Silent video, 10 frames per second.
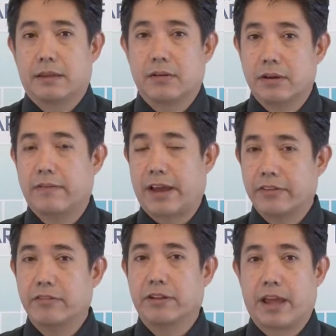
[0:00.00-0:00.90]
could have
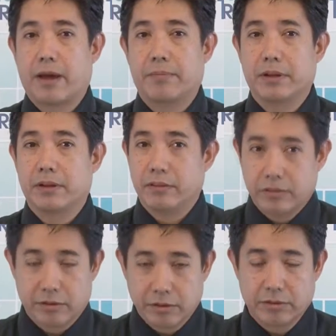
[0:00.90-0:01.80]
actually happened. You
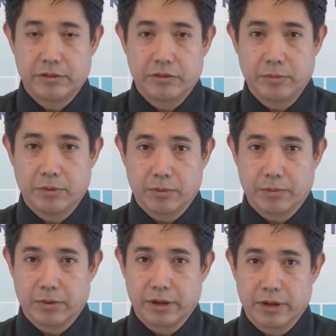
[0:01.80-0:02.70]
certainly should be
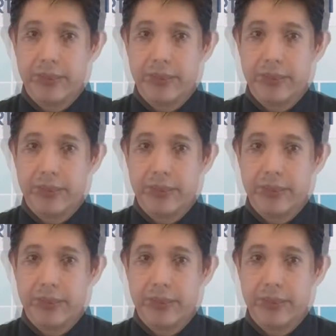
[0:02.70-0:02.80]
reported.